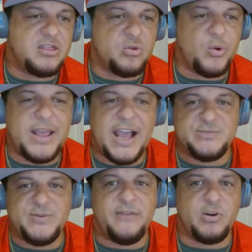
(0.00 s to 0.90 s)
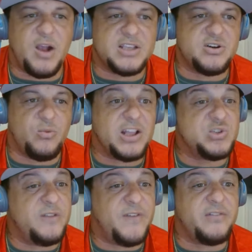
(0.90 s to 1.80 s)
three guys we have on the roster around
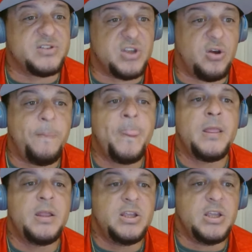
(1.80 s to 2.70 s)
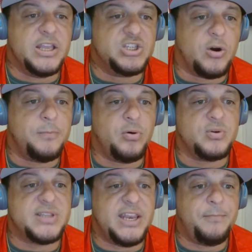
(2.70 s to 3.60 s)
25 years old in Jordan
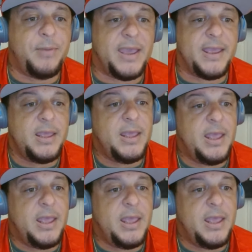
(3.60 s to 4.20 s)
Poole, Sadiq Bey,